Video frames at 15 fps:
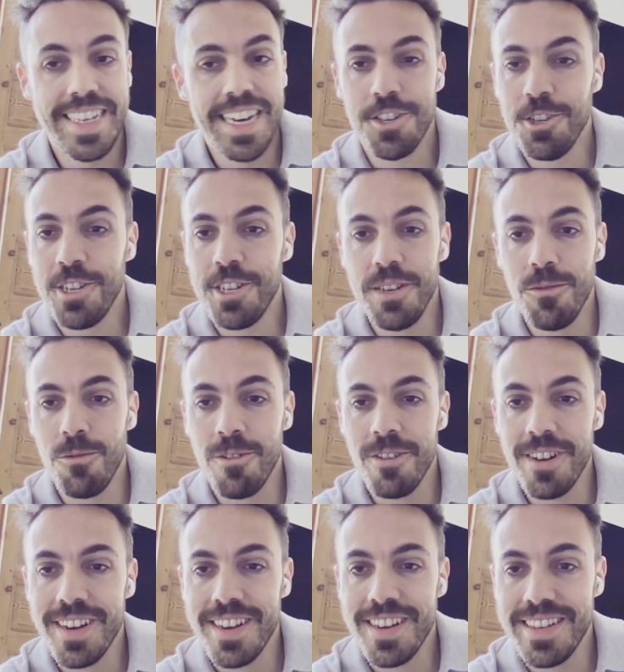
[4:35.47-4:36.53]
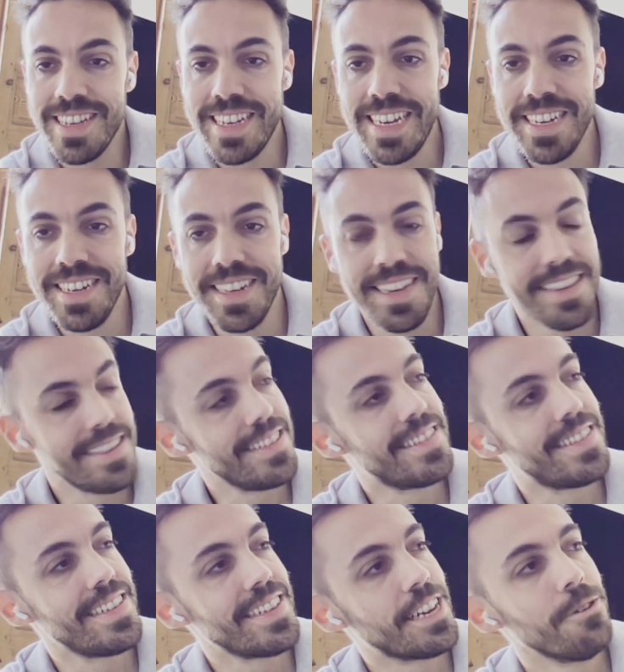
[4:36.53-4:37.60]
the detectors didn't work and the data
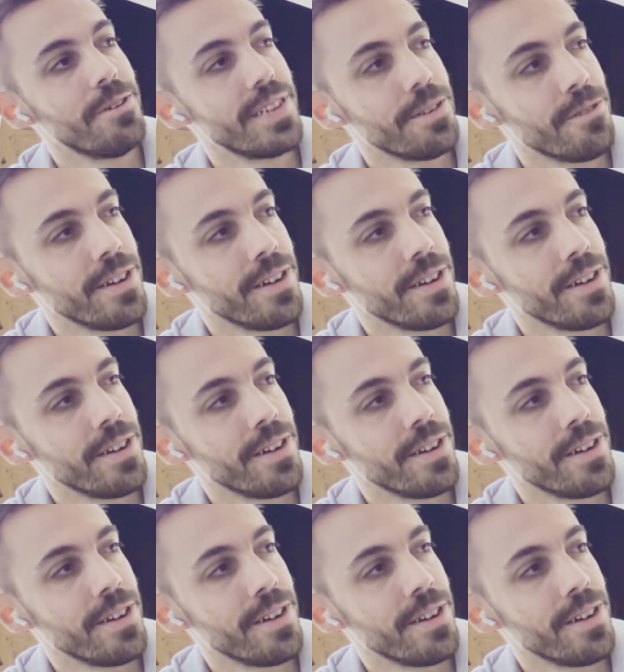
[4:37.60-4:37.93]
analysis didn't go